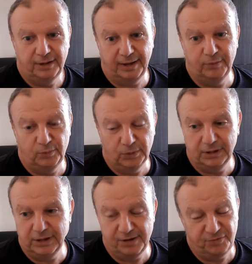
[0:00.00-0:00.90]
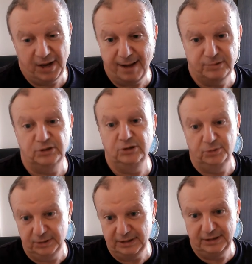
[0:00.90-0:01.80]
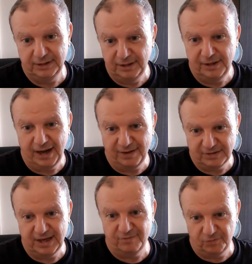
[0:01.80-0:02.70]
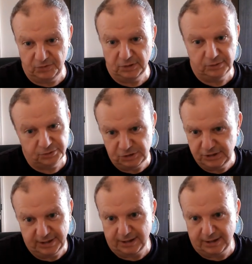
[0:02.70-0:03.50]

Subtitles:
I would really, and if you absolutely have to have a vehicle, just get a